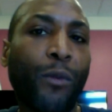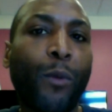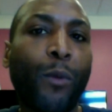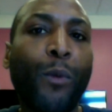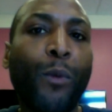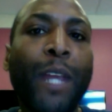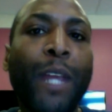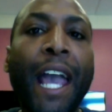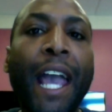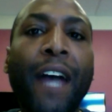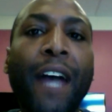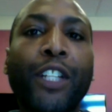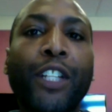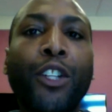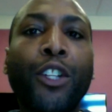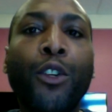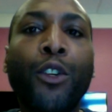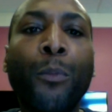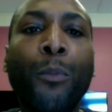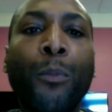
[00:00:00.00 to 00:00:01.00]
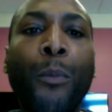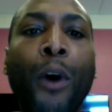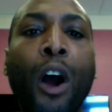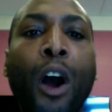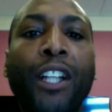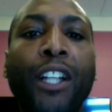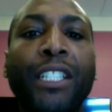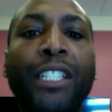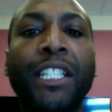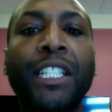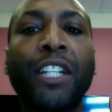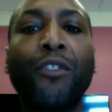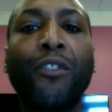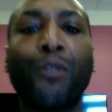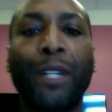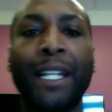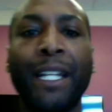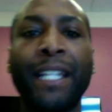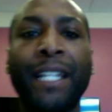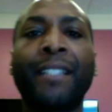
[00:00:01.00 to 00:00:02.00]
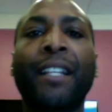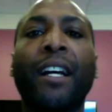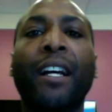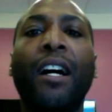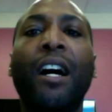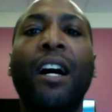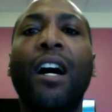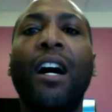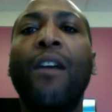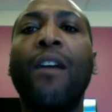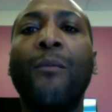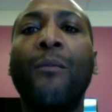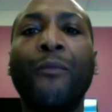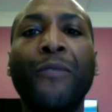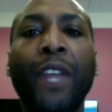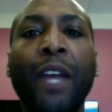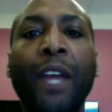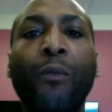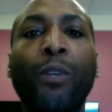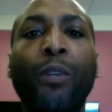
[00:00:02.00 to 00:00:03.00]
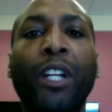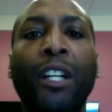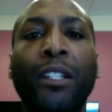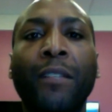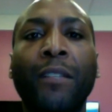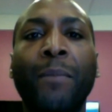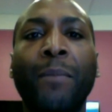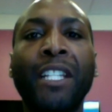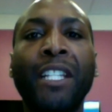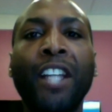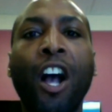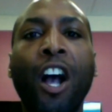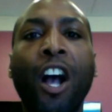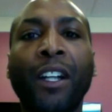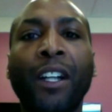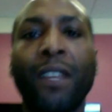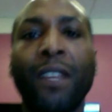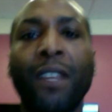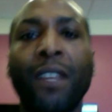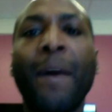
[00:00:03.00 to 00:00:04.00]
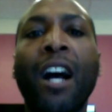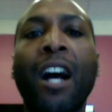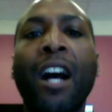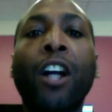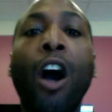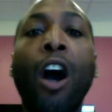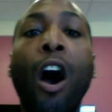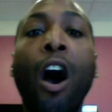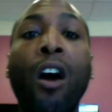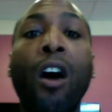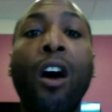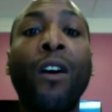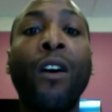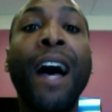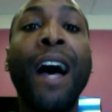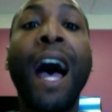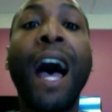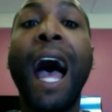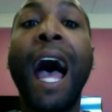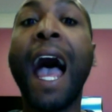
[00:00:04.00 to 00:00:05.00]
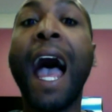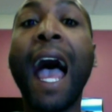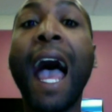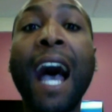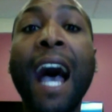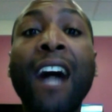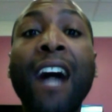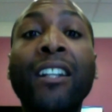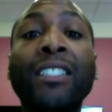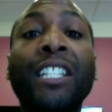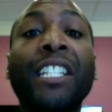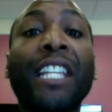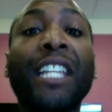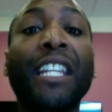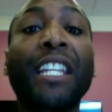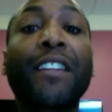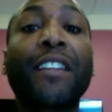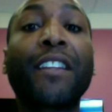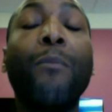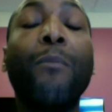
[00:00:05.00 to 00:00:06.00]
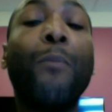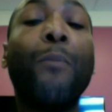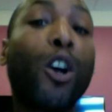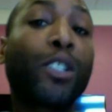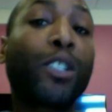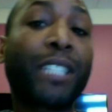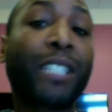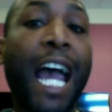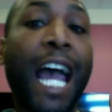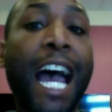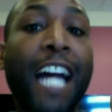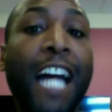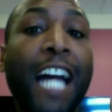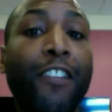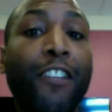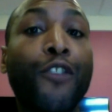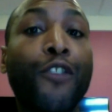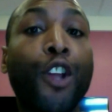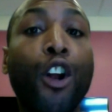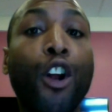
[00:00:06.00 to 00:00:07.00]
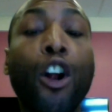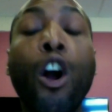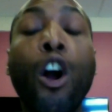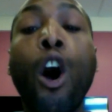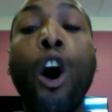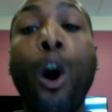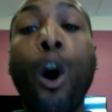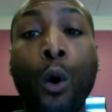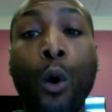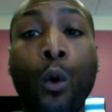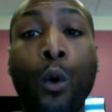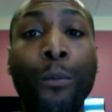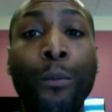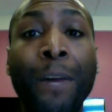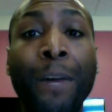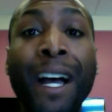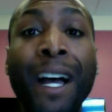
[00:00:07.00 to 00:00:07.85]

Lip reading: we have a two-part series that we're going to be talking about called How to Get the Most Out of Your Home.